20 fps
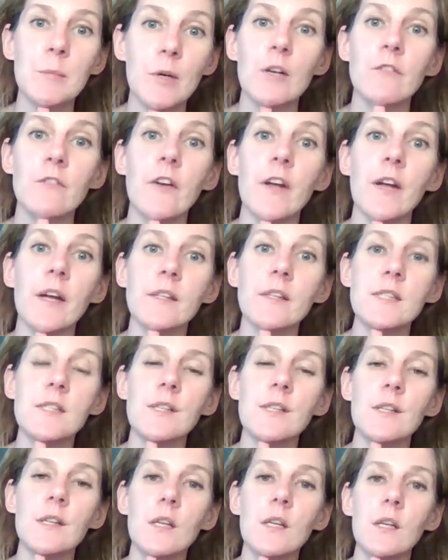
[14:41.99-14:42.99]
perfect.
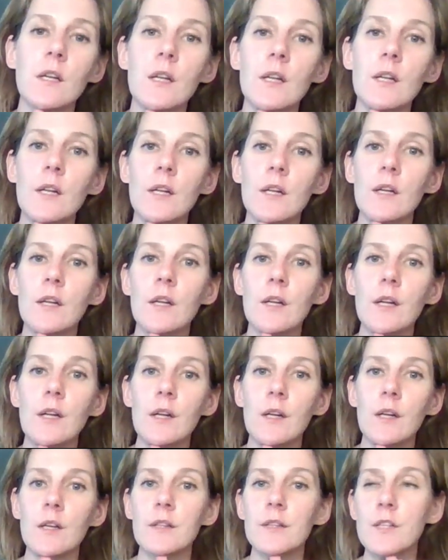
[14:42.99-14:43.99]

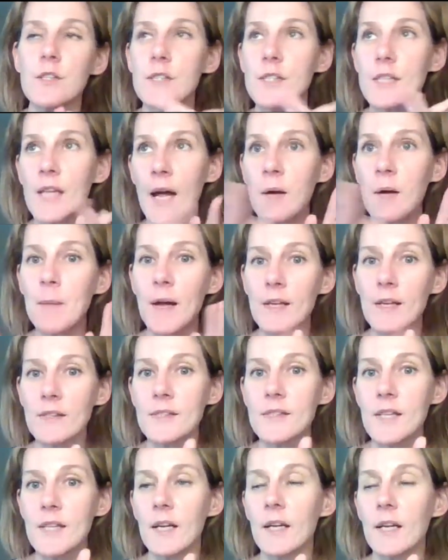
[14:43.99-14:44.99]
There's that
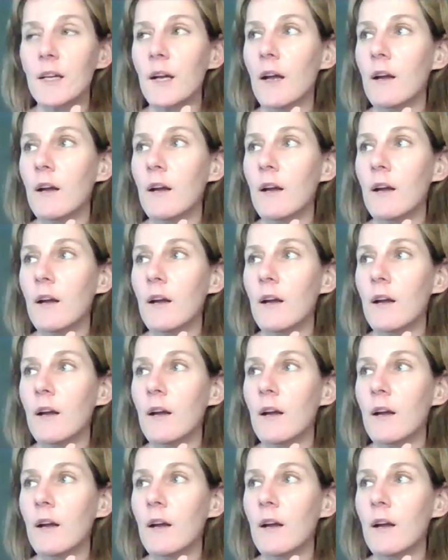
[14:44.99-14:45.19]
mindset.